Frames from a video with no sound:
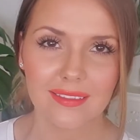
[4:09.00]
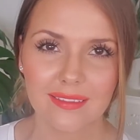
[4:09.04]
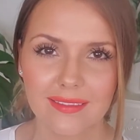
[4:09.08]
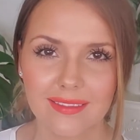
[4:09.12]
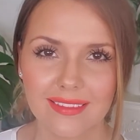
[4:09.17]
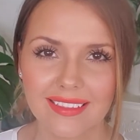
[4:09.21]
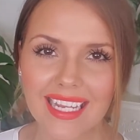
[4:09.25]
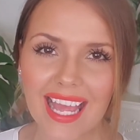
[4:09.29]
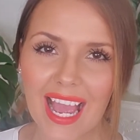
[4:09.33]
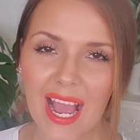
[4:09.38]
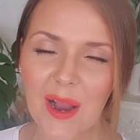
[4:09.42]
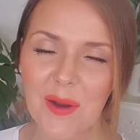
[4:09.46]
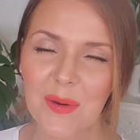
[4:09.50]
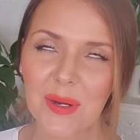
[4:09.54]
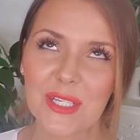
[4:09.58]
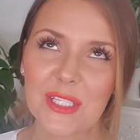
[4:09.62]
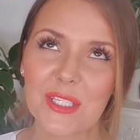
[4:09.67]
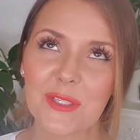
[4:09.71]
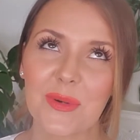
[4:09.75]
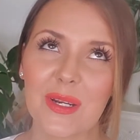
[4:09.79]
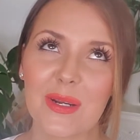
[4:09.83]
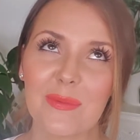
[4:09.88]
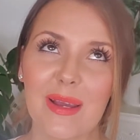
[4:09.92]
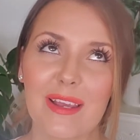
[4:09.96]
Now on
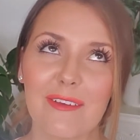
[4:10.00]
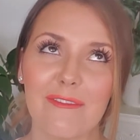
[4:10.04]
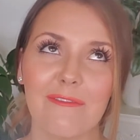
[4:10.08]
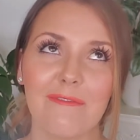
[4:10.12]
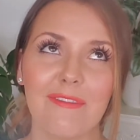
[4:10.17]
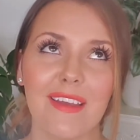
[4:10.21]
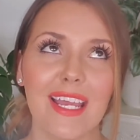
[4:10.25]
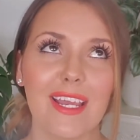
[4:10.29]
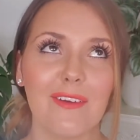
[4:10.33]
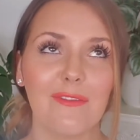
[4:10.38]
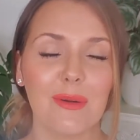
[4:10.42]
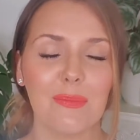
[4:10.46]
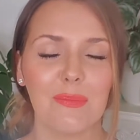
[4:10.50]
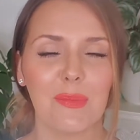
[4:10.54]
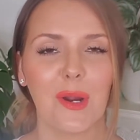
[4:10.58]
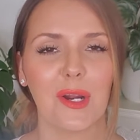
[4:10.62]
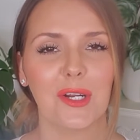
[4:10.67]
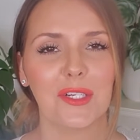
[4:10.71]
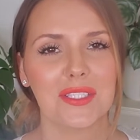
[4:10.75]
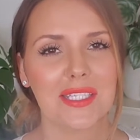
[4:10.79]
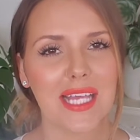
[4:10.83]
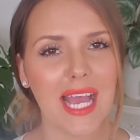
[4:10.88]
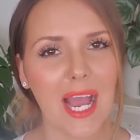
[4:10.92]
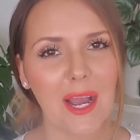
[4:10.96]
to one of my favorite
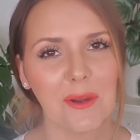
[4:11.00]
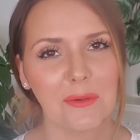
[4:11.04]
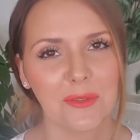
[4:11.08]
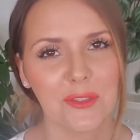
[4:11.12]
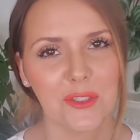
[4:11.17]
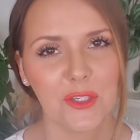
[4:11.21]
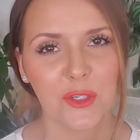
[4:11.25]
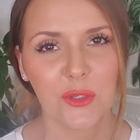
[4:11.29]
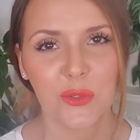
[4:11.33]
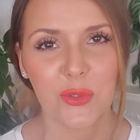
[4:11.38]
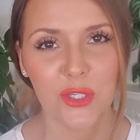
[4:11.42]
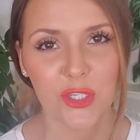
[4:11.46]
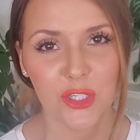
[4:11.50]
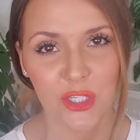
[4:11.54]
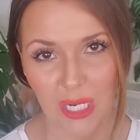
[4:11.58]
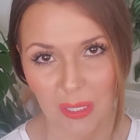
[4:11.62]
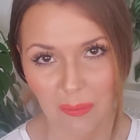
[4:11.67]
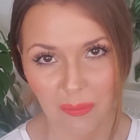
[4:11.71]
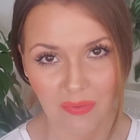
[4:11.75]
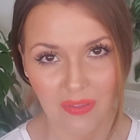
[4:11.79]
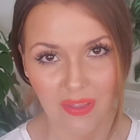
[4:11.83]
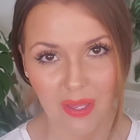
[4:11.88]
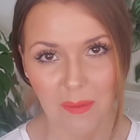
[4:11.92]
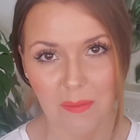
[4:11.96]
parts, how to
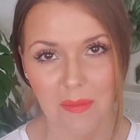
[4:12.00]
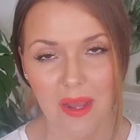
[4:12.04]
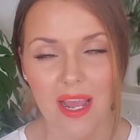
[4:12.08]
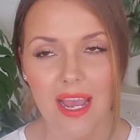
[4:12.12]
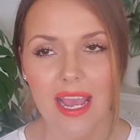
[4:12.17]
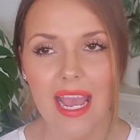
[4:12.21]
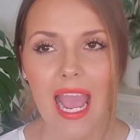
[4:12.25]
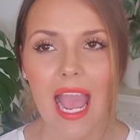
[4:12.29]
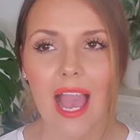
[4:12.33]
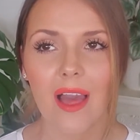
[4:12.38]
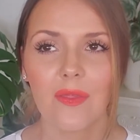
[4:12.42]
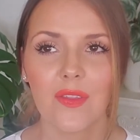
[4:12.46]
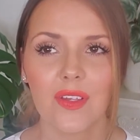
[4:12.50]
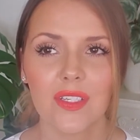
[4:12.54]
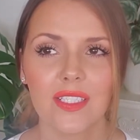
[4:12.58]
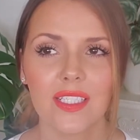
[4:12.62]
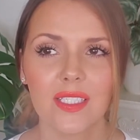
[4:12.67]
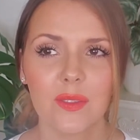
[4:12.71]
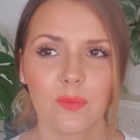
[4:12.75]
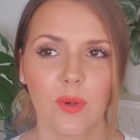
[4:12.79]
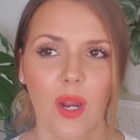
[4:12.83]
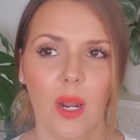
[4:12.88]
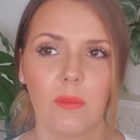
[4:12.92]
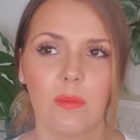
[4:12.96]
shape them. And this
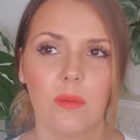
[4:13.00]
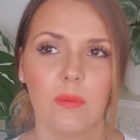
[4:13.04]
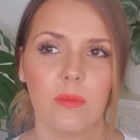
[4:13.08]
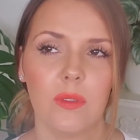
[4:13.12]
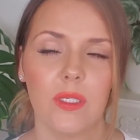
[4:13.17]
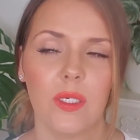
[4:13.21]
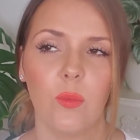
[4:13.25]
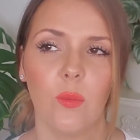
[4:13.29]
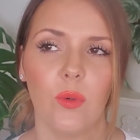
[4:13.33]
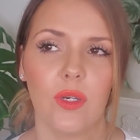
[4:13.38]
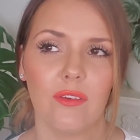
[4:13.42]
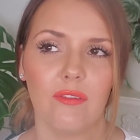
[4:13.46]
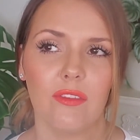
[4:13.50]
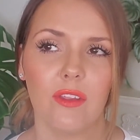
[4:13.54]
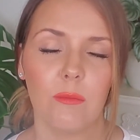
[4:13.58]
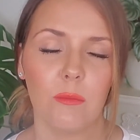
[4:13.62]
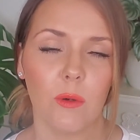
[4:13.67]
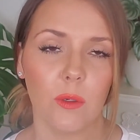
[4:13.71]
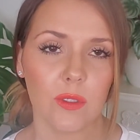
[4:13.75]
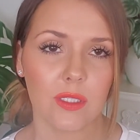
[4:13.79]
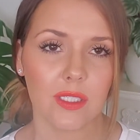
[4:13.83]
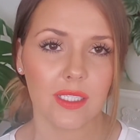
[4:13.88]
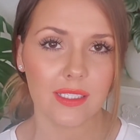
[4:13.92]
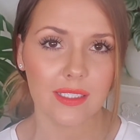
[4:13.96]
is probably one of the
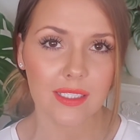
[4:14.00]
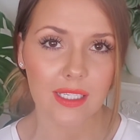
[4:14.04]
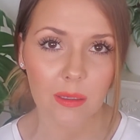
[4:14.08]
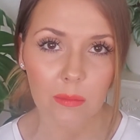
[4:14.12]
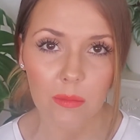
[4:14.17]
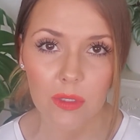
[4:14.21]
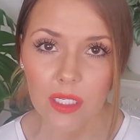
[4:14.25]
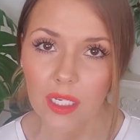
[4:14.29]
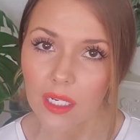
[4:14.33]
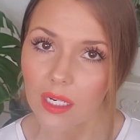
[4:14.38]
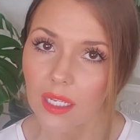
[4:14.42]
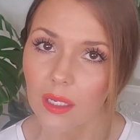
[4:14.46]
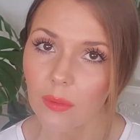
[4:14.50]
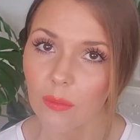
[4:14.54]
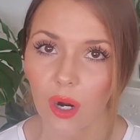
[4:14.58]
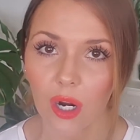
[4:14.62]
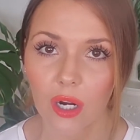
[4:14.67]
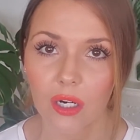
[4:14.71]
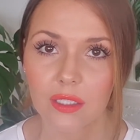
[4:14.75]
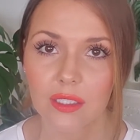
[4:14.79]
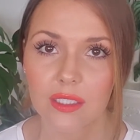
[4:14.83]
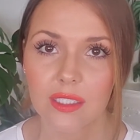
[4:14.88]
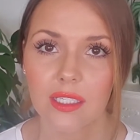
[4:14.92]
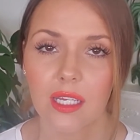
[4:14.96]
most intimidating
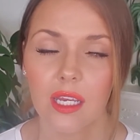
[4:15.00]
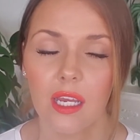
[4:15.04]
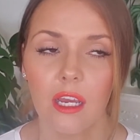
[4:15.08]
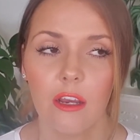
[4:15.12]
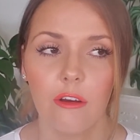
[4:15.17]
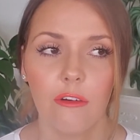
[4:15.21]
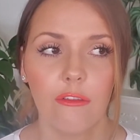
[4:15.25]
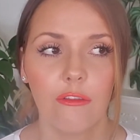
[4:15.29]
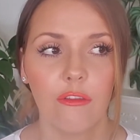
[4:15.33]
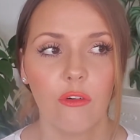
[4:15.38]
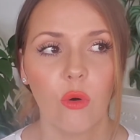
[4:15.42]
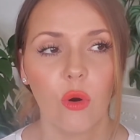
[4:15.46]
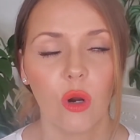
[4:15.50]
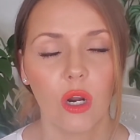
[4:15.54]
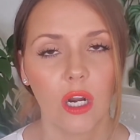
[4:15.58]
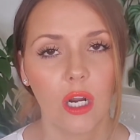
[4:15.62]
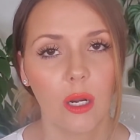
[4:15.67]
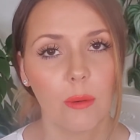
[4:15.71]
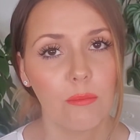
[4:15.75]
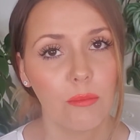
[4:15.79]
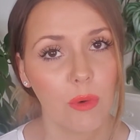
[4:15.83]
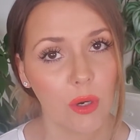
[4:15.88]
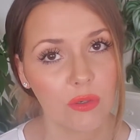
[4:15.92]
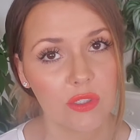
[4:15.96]
parts
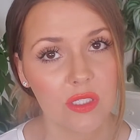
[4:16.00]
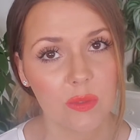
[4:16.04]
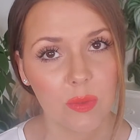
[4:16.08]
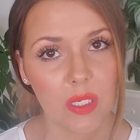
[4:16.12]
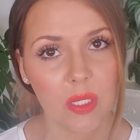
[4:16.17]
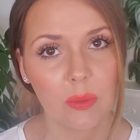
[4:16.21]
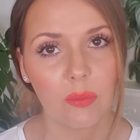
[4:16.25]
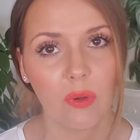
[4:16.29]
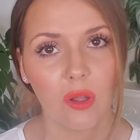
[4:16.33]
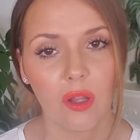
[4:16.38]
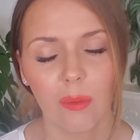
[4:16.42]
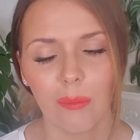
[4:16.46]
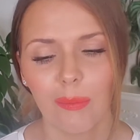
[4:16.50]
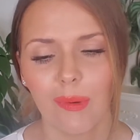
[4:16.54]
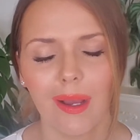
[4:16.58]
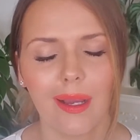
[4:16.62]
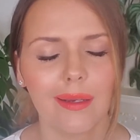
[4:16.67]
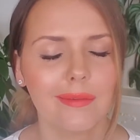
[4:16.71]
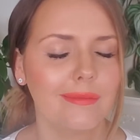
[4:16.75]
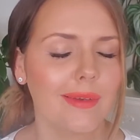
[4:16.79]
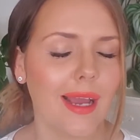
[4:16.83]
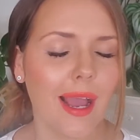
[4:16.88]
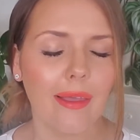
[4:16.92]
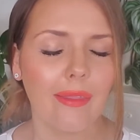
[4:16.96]
for most people,
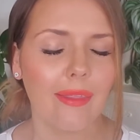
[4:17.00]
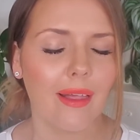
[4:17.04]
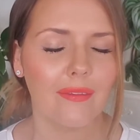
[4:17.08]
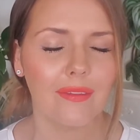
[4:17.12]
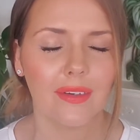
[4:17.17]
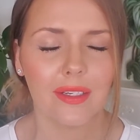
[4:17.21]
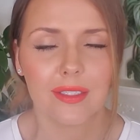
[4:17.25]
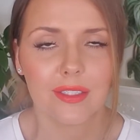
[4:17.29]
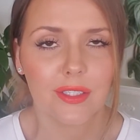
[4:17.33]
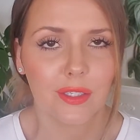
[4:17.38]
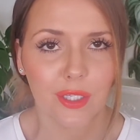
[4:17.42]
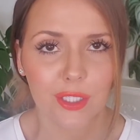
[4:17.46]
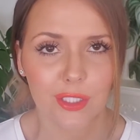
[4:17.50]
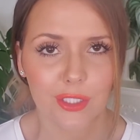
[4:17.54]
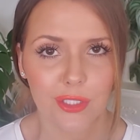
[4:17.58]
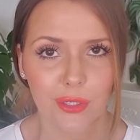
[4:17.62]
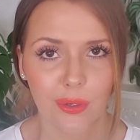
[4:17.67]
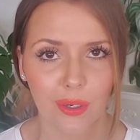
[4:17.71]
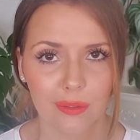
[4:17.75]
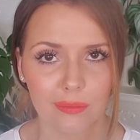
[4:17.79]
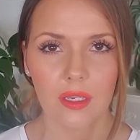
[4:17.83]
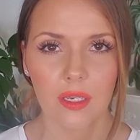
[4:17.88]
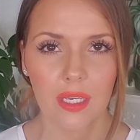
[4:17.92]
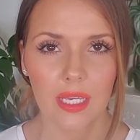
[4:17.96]
but I love it, so let's
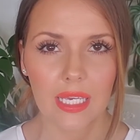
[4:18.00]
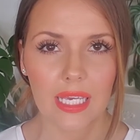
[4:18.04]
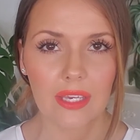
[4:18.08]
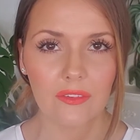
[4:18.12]
do it.